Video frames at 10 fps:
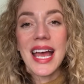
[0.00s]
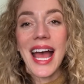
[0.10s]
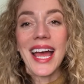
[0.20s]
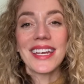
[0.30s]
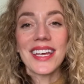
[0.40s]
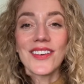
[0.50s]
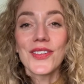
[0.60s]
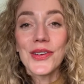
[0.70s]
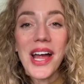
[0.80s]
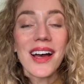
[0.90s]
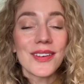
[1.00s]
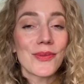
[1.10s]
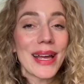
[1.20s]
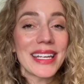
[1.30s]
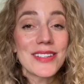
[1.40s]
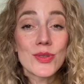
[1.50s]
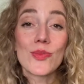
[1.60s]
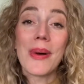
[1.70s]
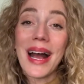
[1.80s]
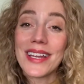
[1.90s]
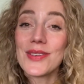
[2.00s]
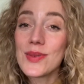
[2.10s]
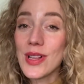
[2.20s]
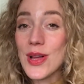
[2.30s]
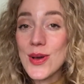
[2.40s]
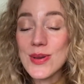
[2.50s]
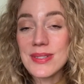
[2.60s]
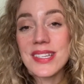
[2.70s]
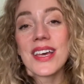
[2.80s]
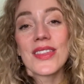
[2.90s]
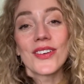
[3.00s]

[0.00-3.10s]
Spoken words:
And if you're not ready to buy new clothes, the